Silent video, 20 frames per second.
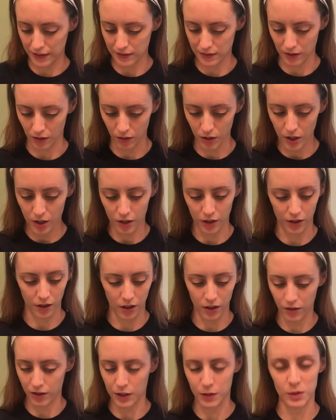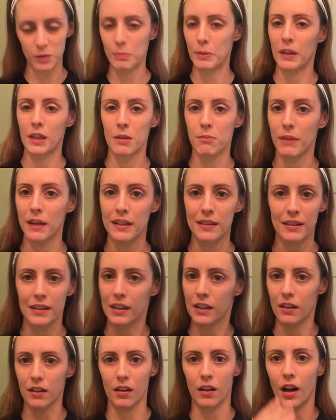So it'll always spill in my
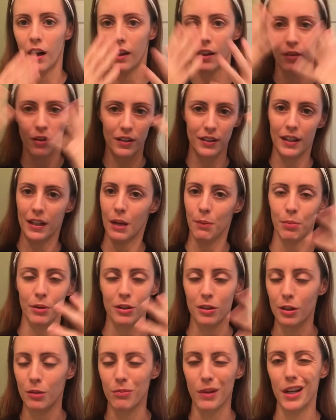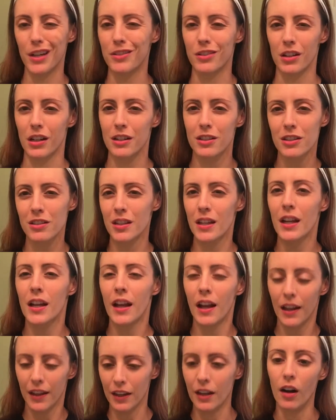sink. I'll always end up with too much, or it's just,
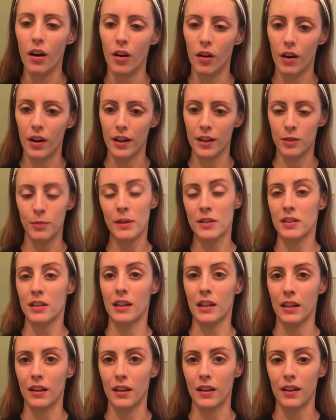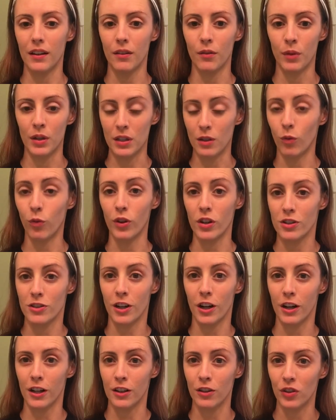you know, especially when you first
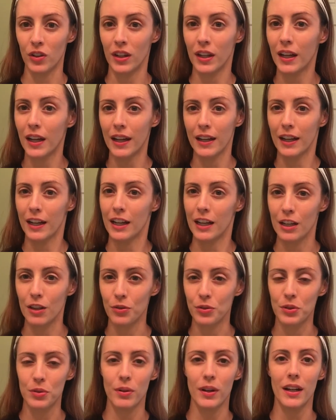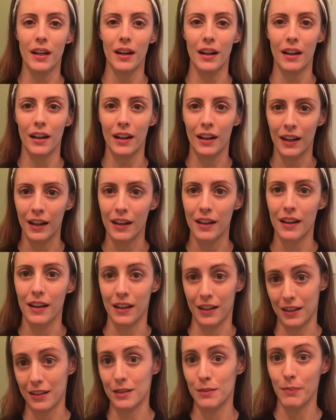start using it and getting used to it, it
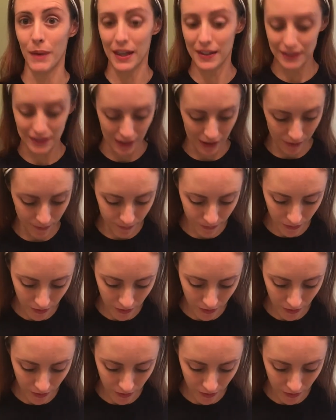is messy.